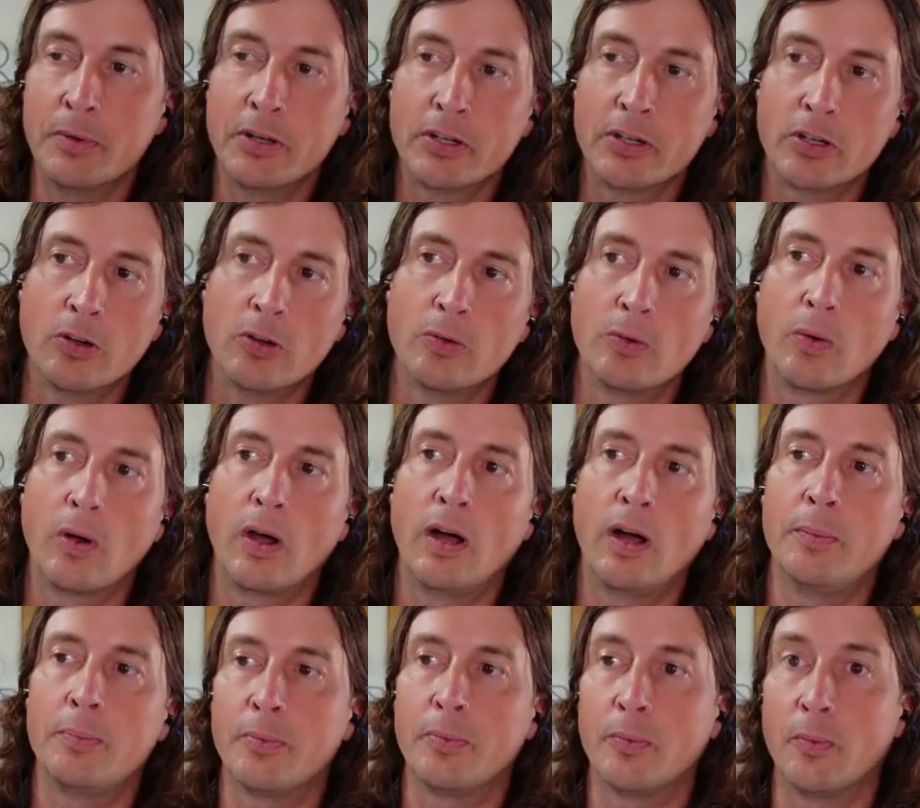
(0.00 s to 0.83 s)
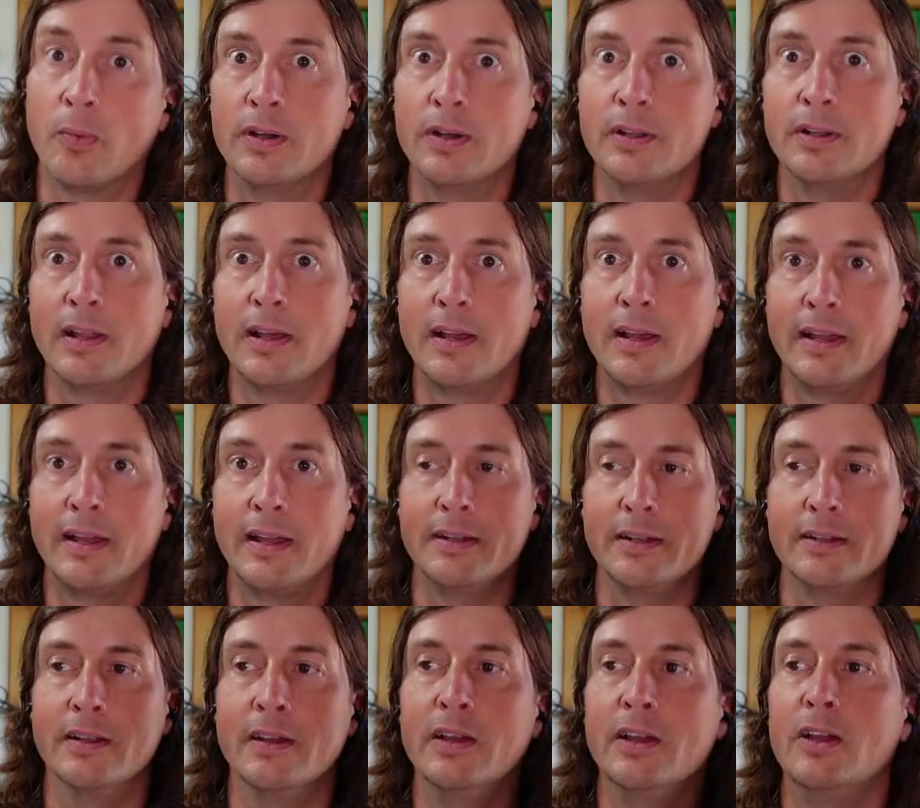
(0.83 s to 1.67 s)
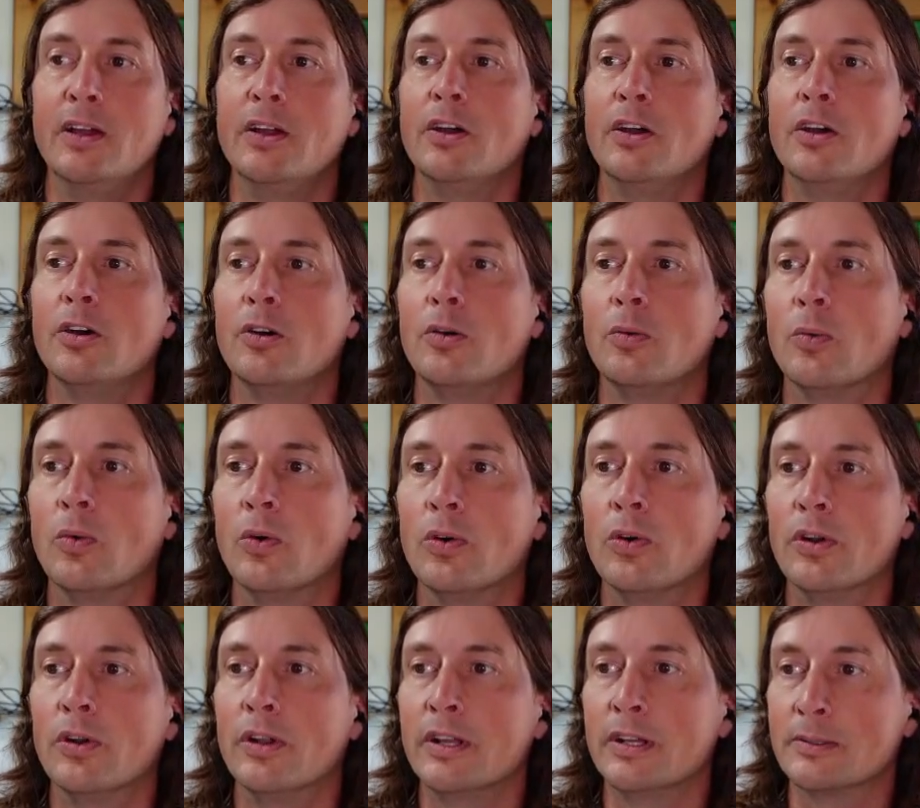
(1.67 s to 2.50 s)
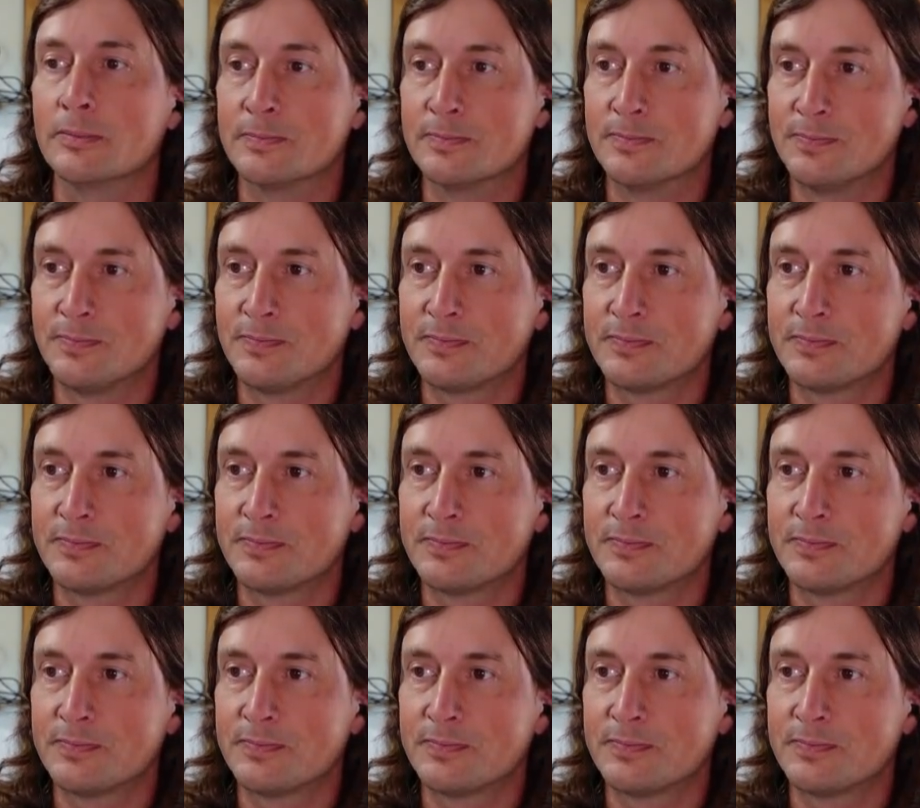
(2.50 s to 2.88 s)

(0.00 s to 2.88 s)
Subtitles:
I'm going to go up one line. Warning.